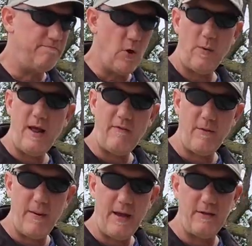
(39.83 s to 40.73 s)
don't have
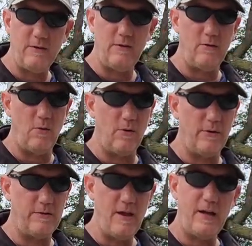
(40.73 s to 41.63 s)
the manual or
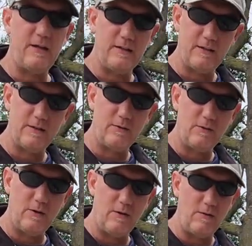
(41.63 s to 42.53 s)
it's not clear
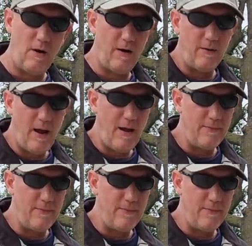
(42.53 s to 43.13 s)
on